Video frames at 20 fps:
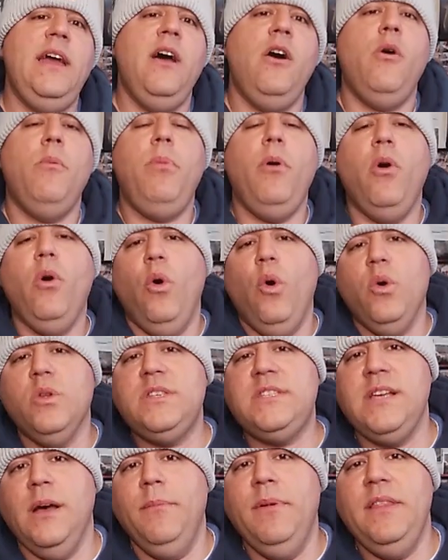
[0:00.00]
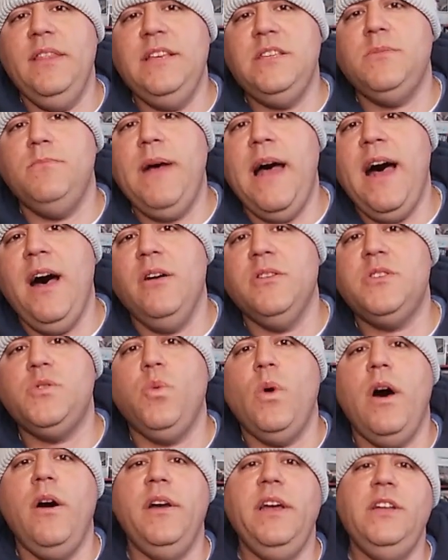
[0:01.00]
help hold some of these
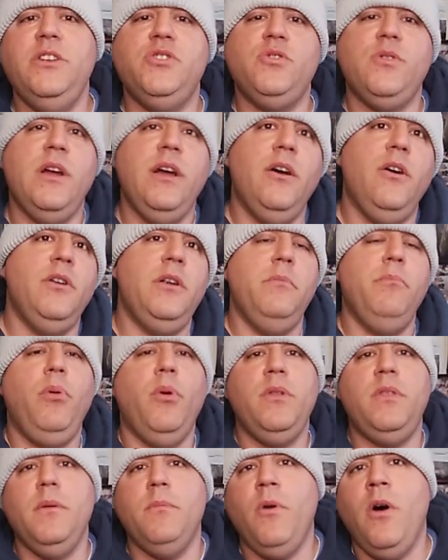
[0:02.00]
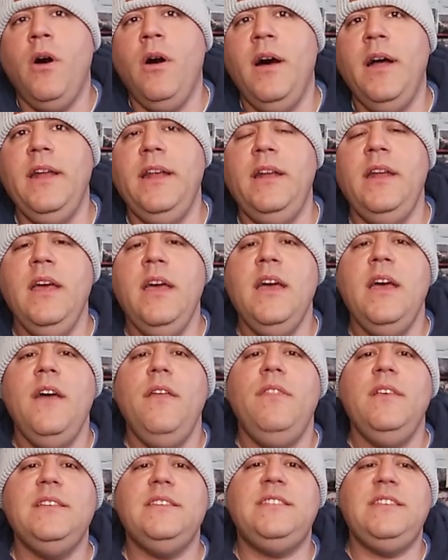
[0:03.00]
mounts while he drilled and put them on
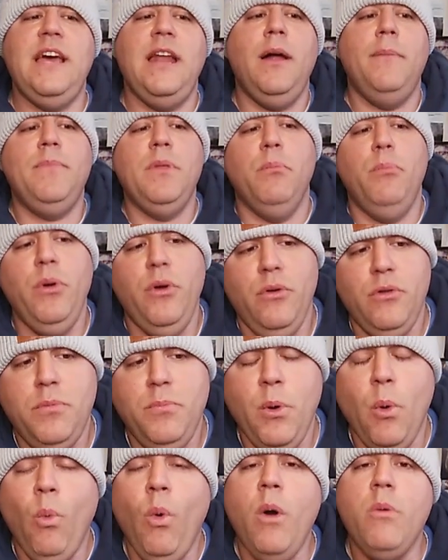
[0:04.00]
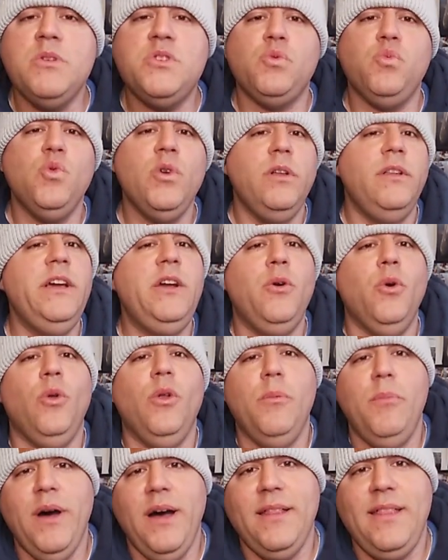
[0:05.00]
and set up the booth. But what was really
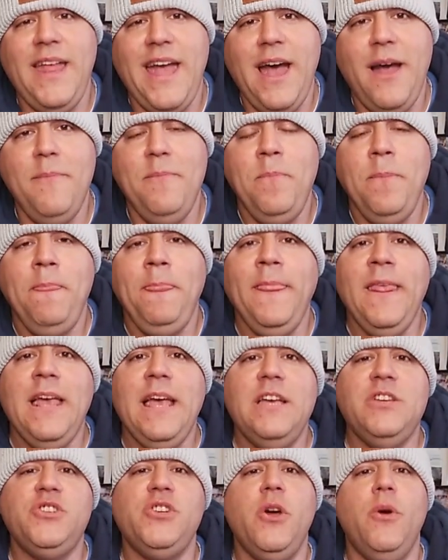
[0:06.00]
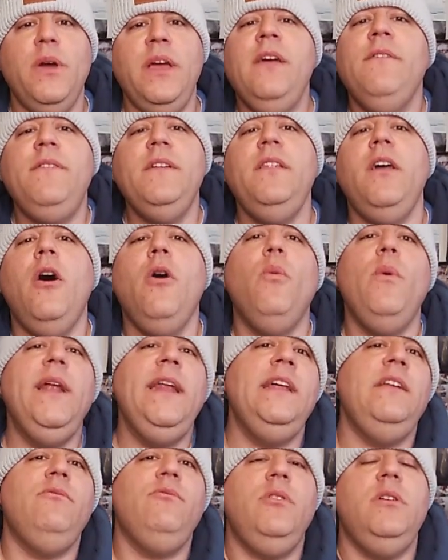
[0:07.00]
cool about that is, you know, even though we
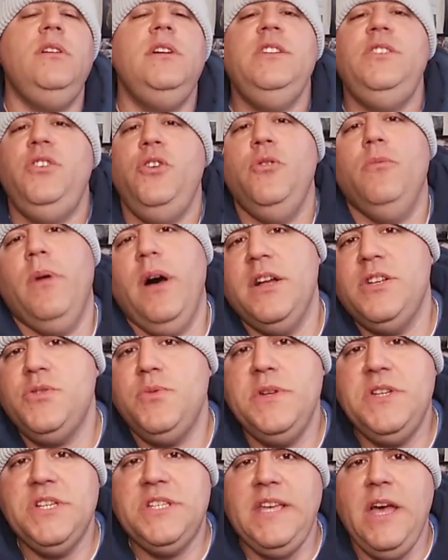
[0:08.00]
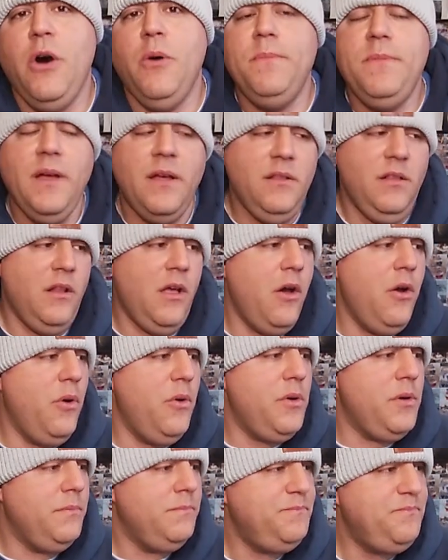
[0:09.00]
didn't really do much, we just helped
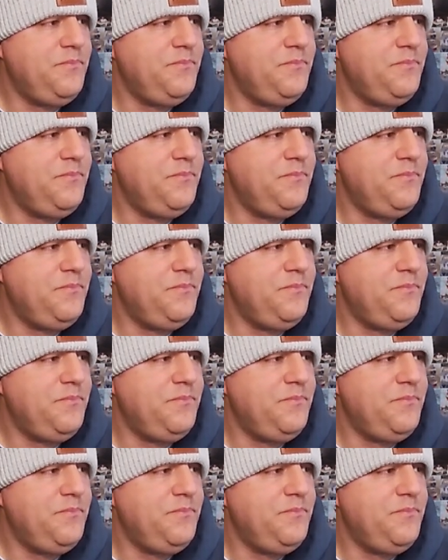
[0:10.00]
unload,